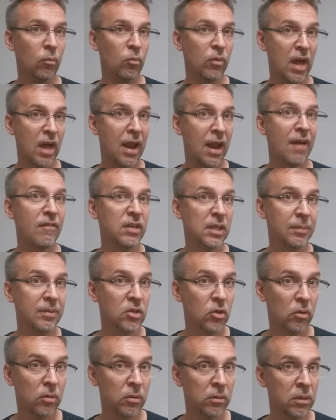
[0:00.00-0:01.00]
without having to be
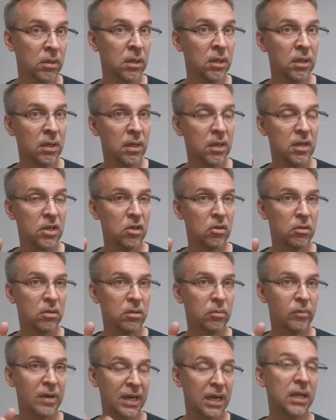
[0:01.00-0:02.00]
told.
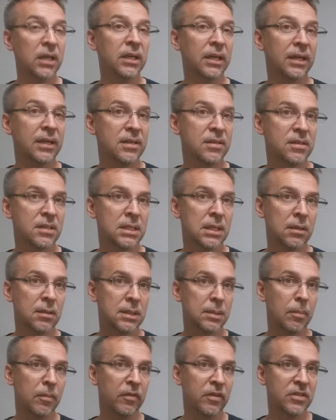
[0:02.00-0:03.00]
You'll recognize
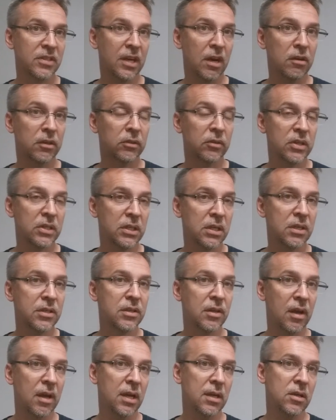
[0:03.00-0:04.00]
some of its characteristics
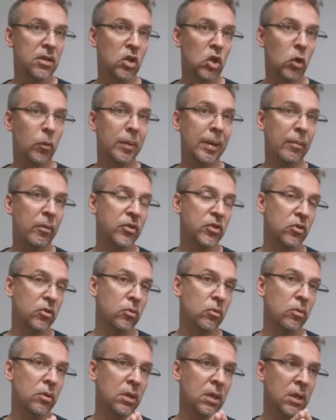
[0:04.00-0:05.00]
and you'll be able
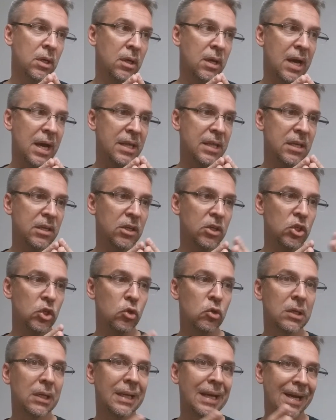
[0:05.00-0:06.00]
to, I think,
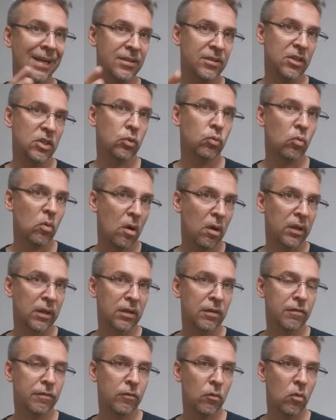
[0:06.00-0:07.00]
utilize this
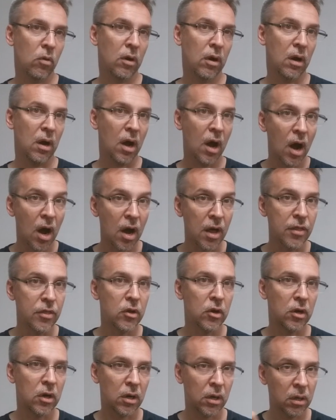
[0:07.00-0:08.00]
wallet for
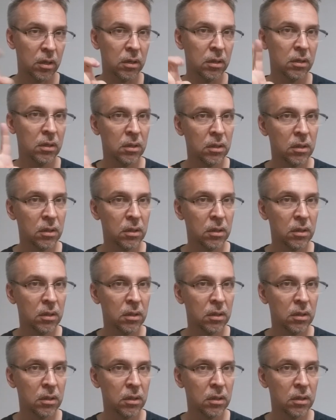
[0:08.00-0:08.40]
other